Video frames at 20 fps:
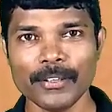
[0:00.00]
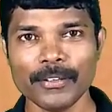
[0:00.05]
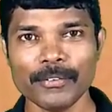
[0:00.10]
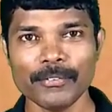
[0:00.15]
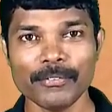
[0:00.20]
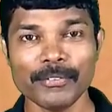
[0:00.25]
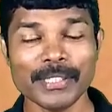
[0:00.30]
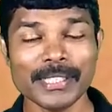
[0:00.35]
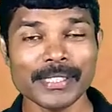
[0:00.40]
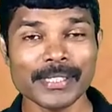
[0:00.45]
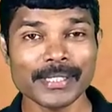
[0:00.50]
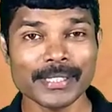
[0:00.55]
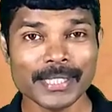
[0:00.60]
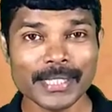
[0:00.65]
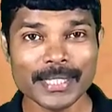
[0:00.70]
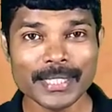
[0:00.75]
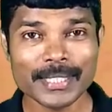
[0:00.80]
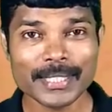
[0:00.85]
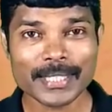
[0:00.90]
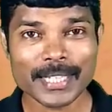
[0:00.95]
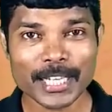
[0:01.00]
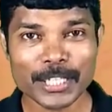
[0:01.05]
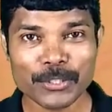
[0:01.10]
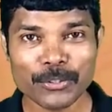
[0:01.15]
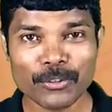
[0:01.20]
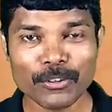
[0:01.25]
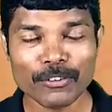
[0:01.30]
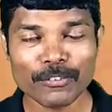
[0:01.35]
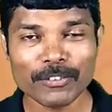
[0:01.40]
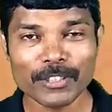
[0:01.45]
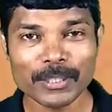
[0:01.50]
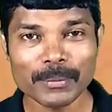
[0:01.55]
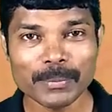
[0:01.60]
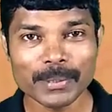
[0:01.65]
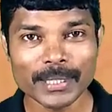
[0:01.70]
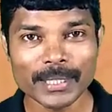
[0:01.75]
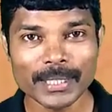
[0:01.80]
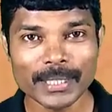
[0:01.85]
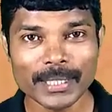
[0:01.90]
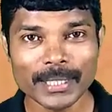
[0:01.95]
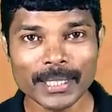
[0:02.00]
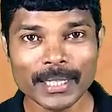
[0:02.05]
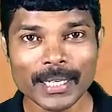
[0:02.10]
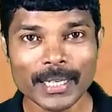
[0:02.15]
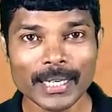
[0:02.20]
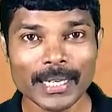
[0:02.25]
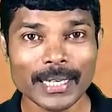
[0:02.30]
we see Statue of Liberty